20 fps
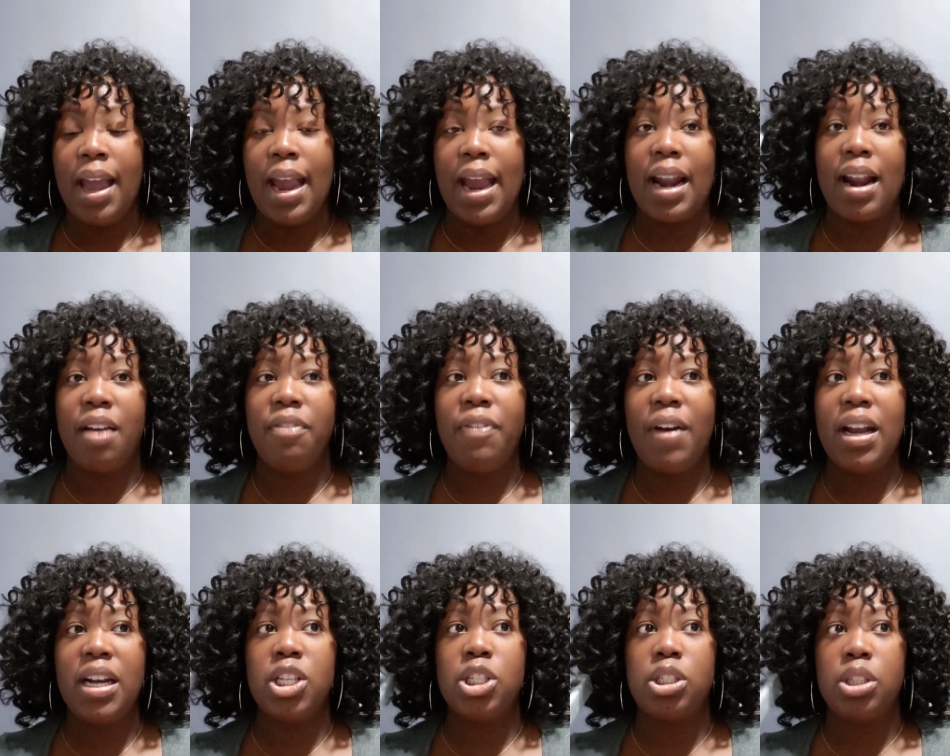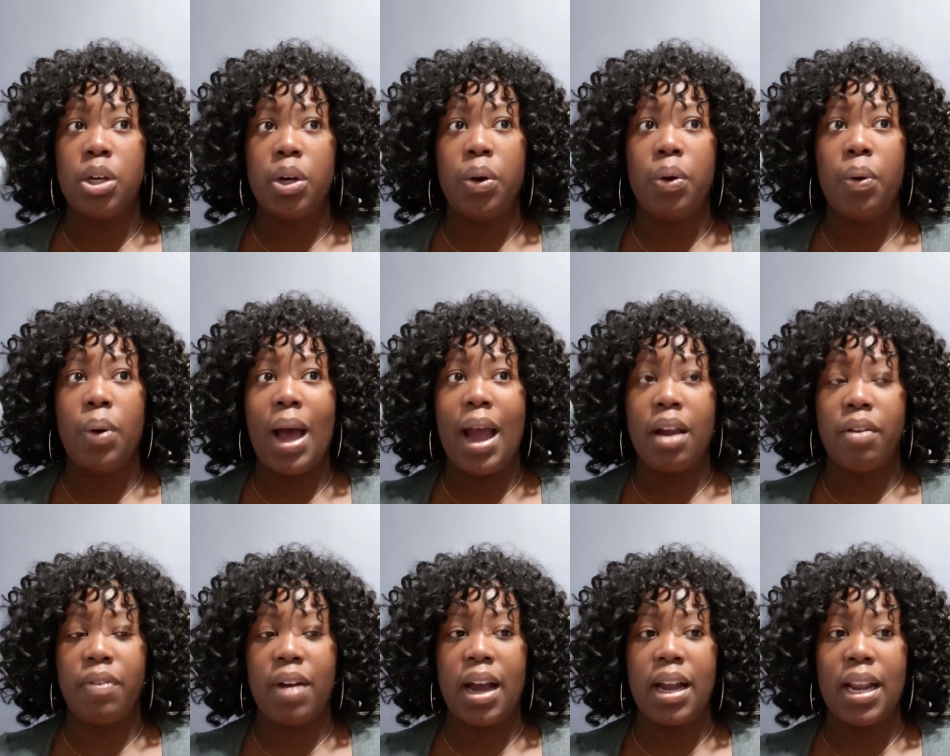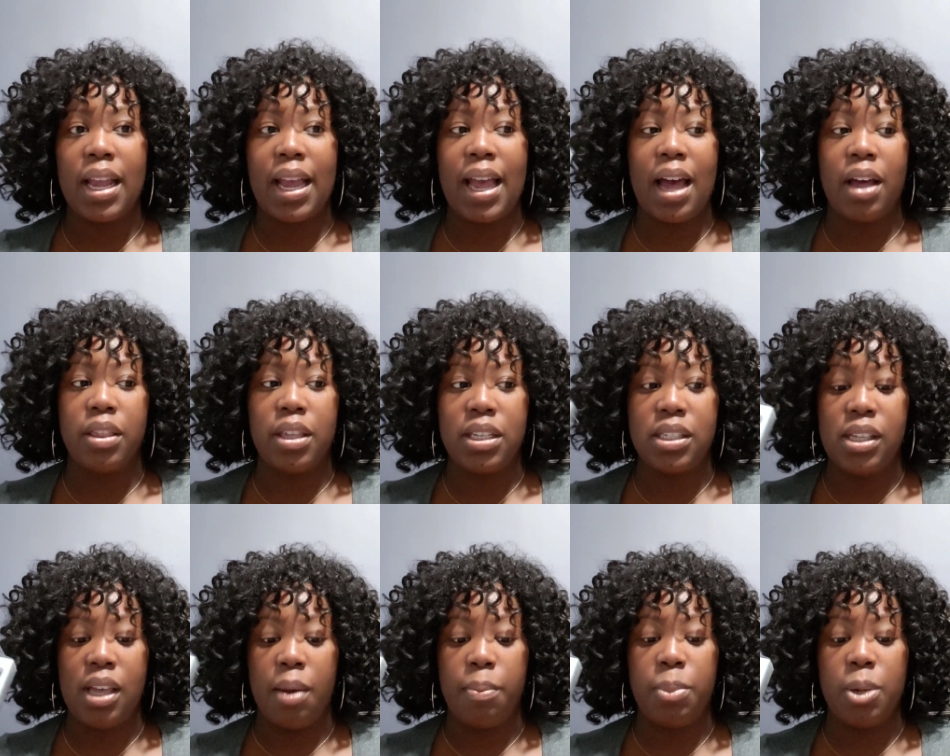and I find it so ironic how
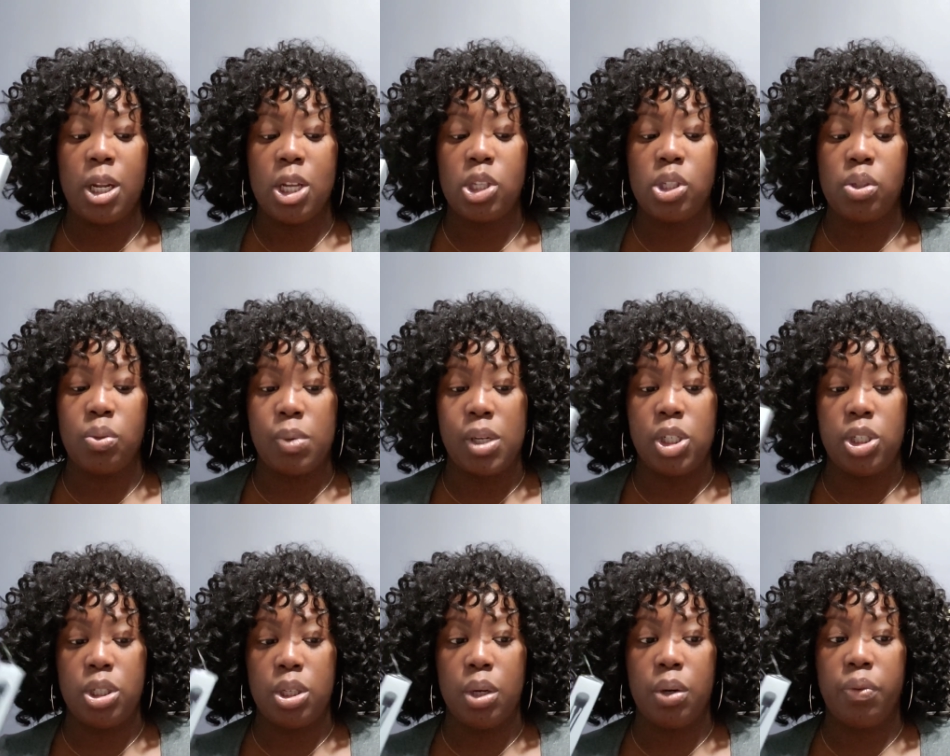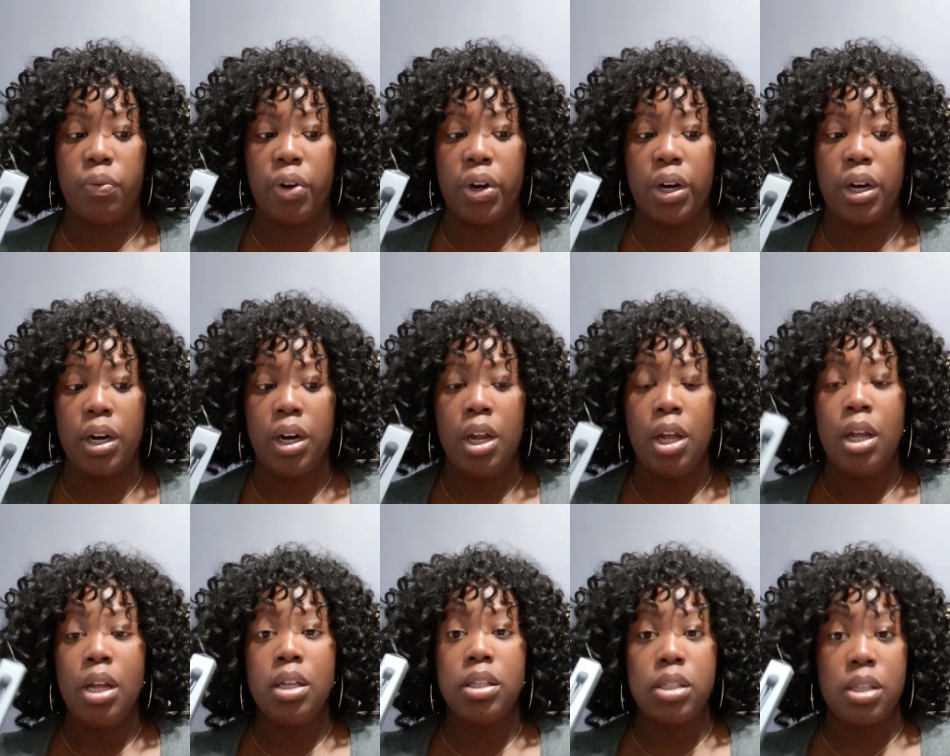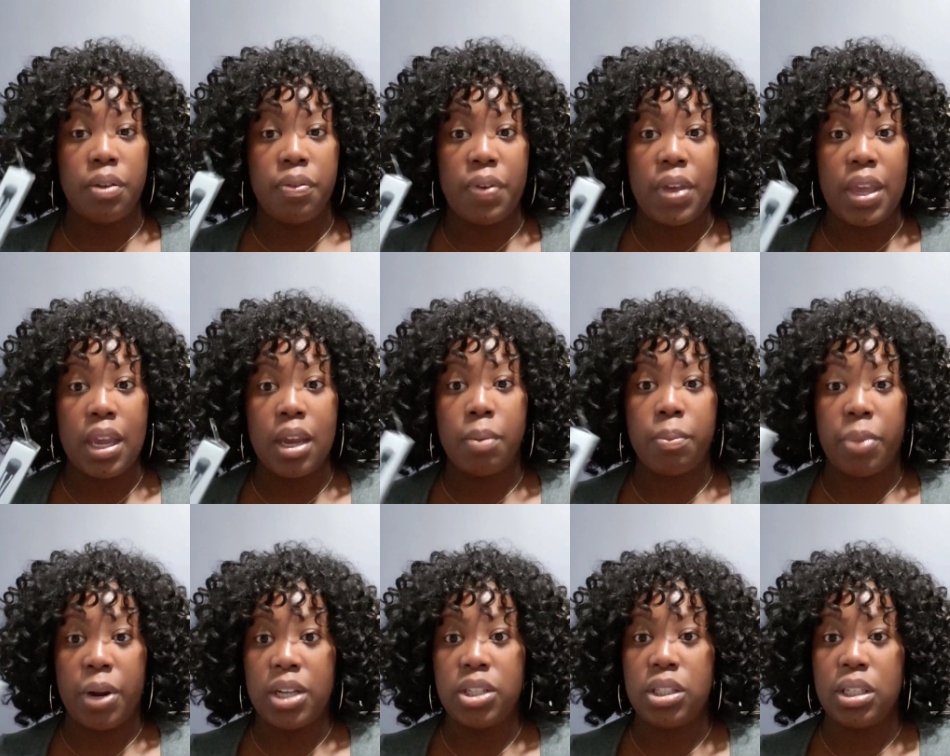these companies switched over to vegan
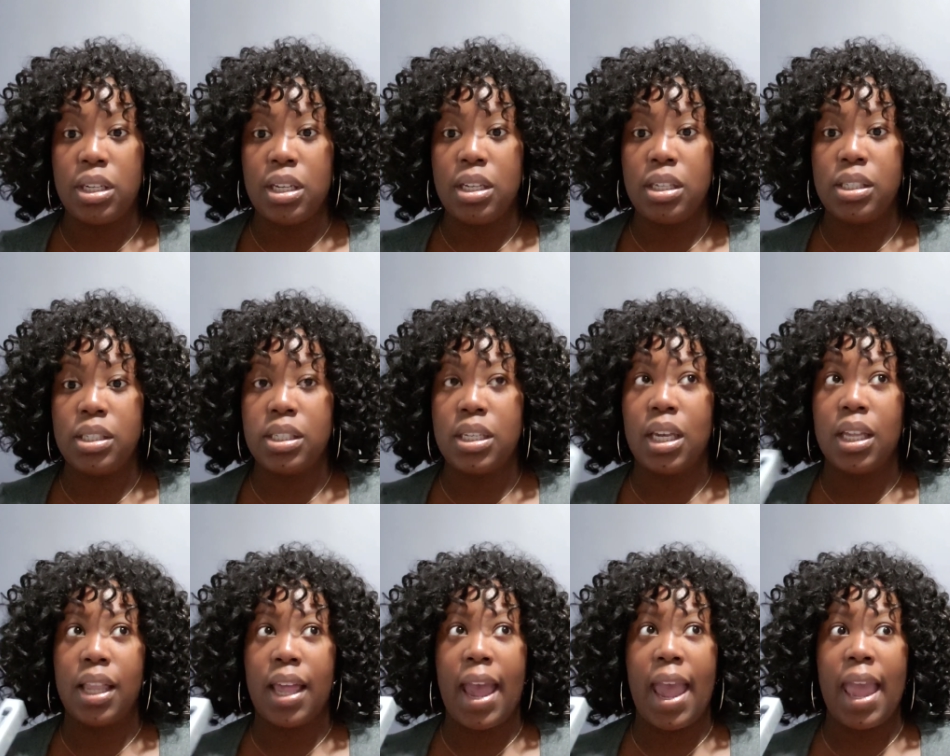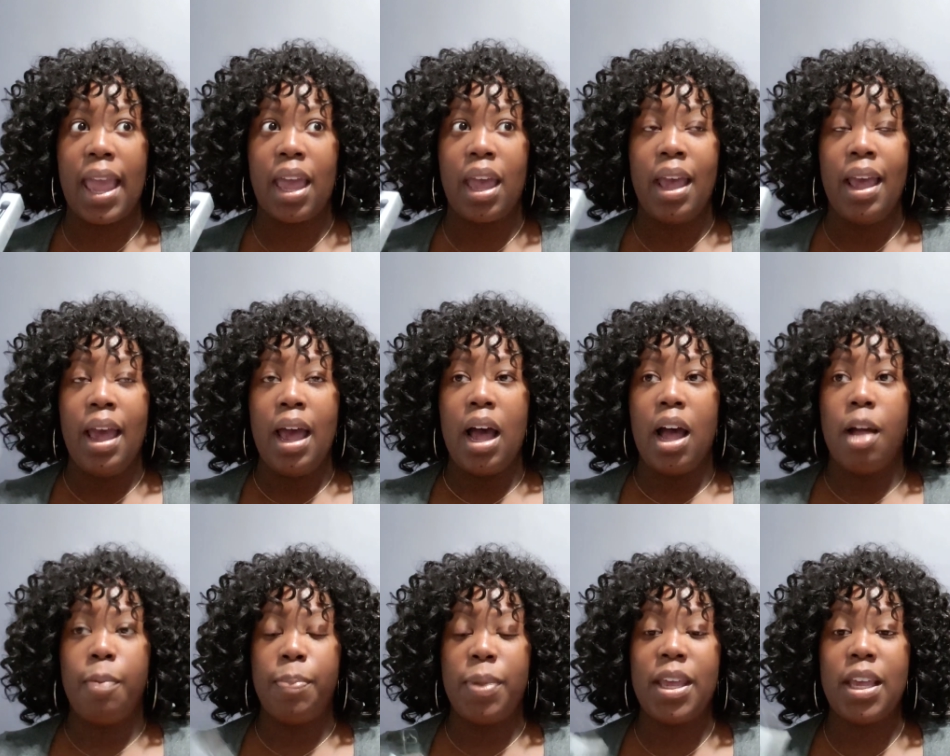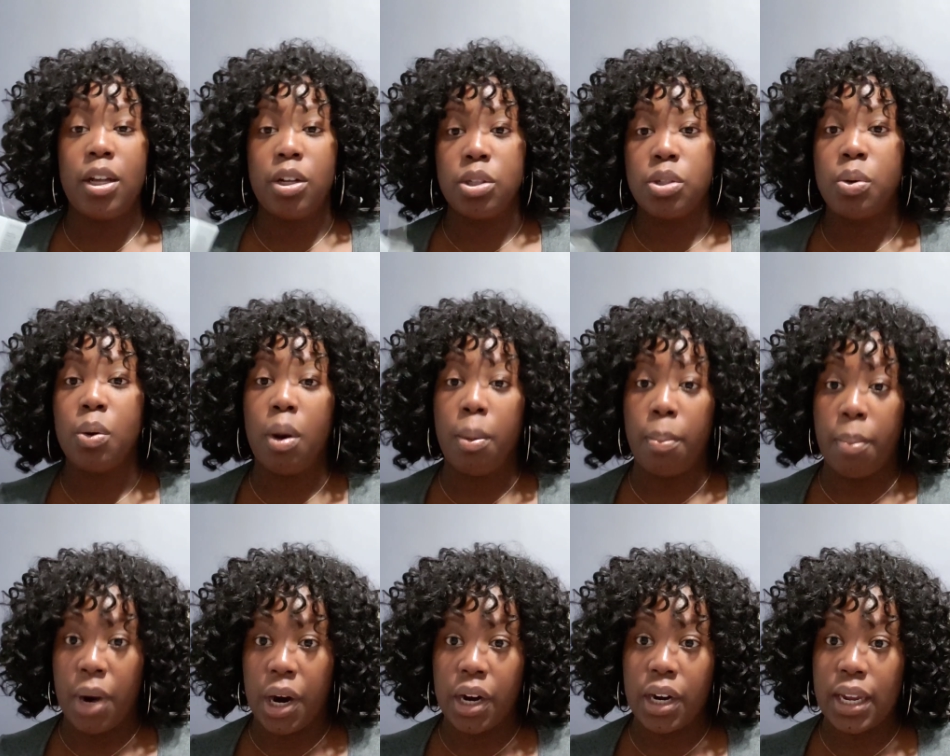brushes to like appeal to a
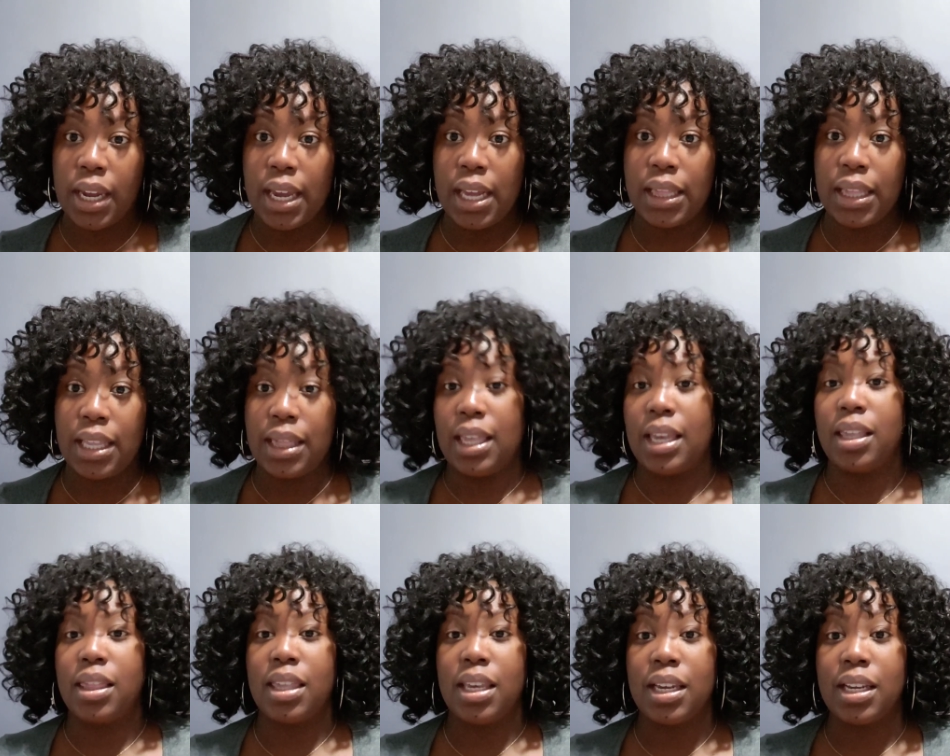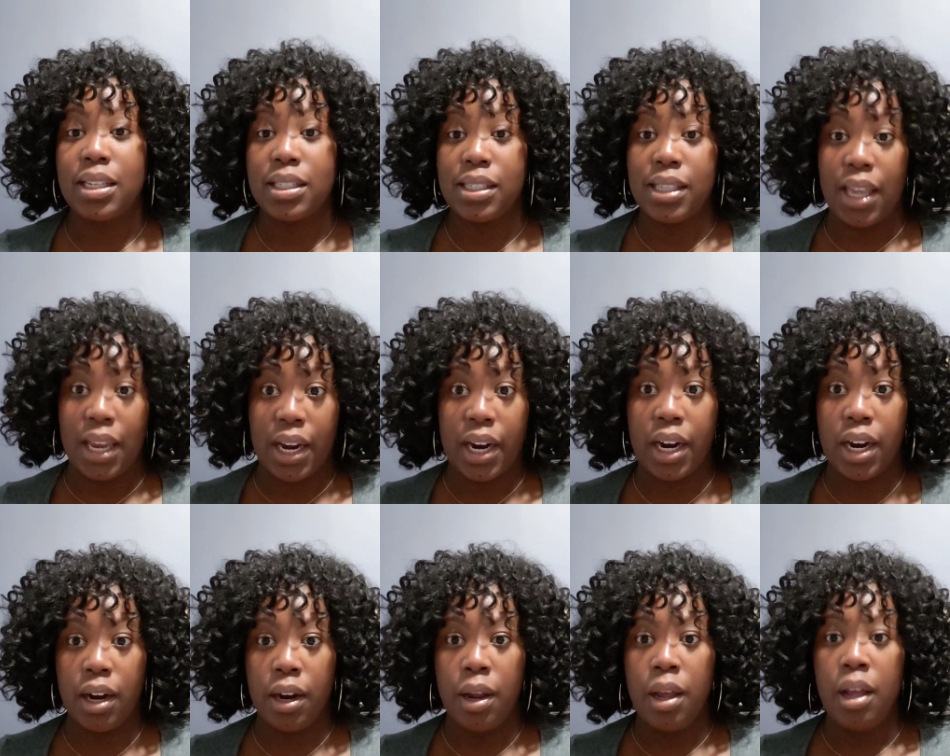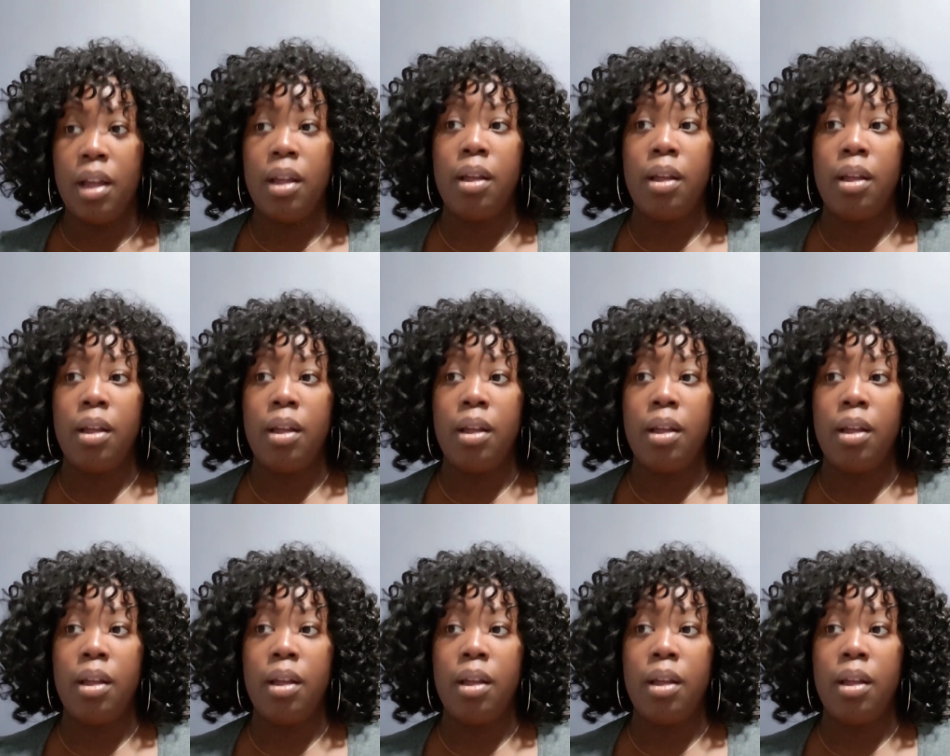market that they think is there,